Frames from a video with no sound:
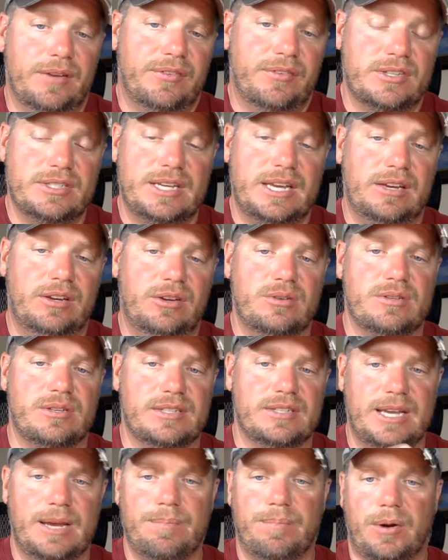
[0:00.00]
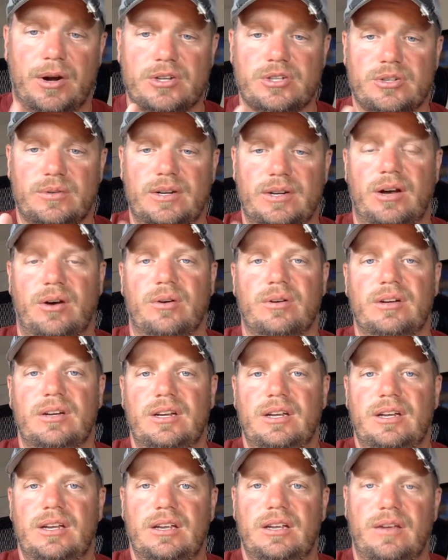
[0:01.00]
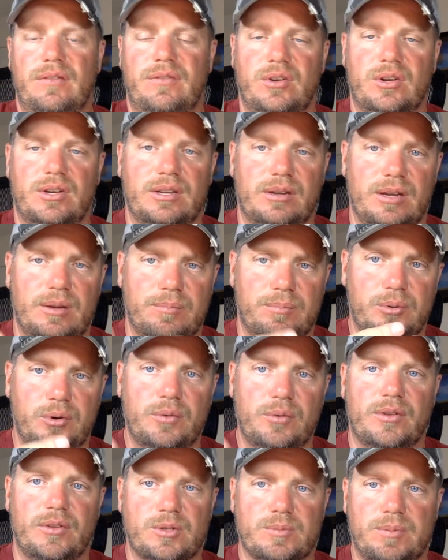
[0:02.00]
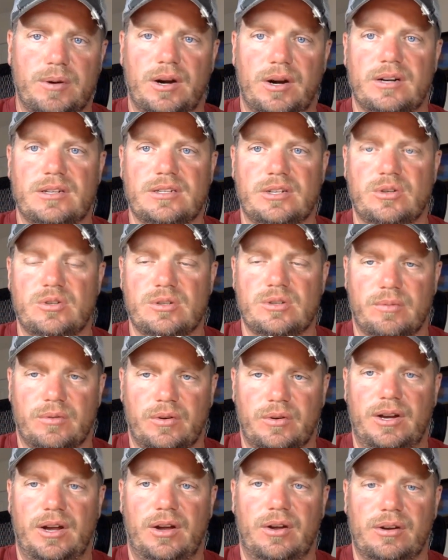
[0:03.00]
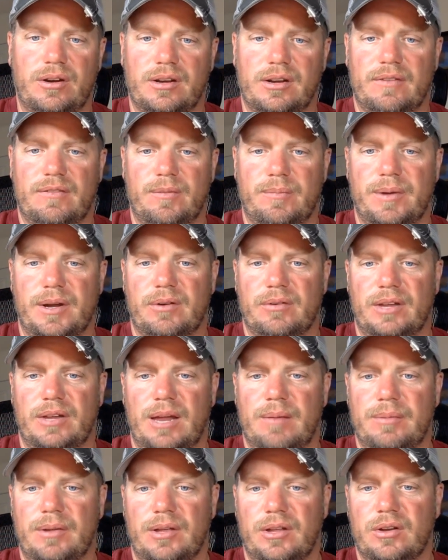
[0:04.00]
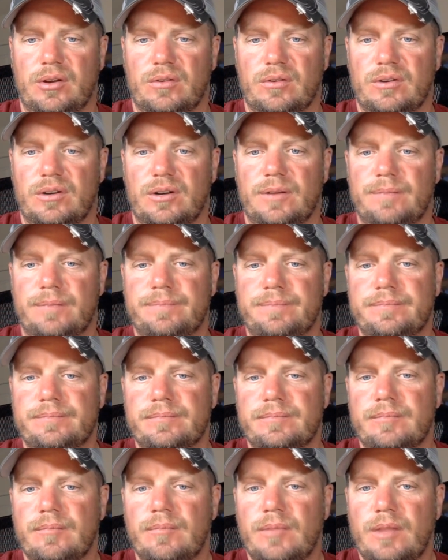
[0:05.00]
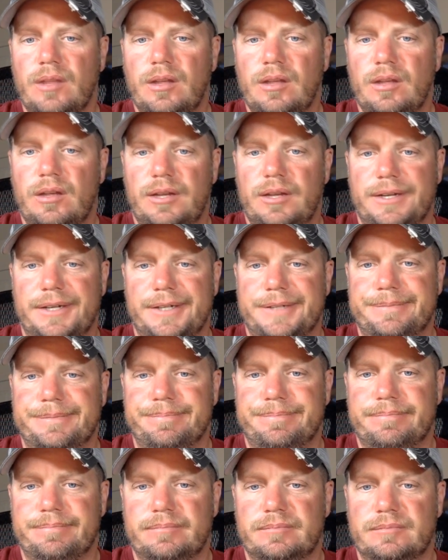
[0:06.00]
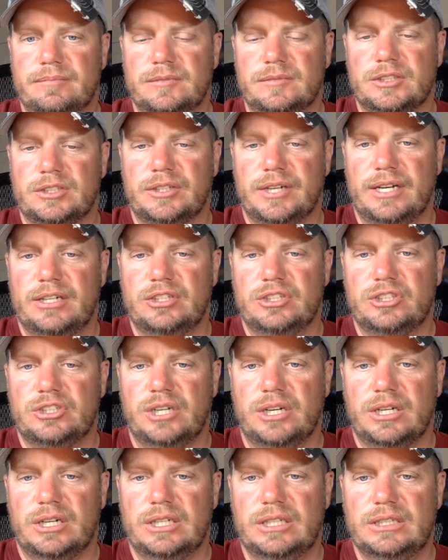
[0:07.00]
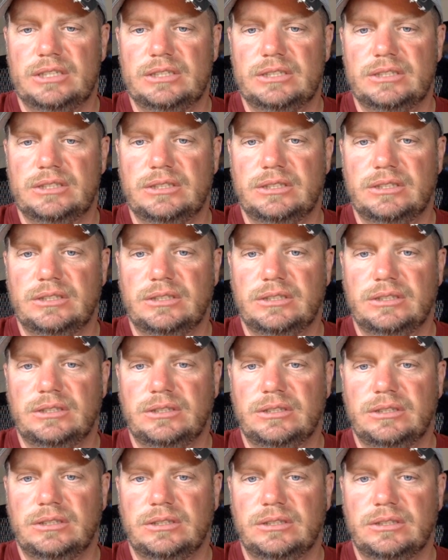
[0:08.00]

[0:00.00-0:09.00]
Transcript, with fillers: If you're saying using the same parts throughout, if you can improve those parts and use them throughout, you're going to have a better reliability overall. The Grand Cherokee.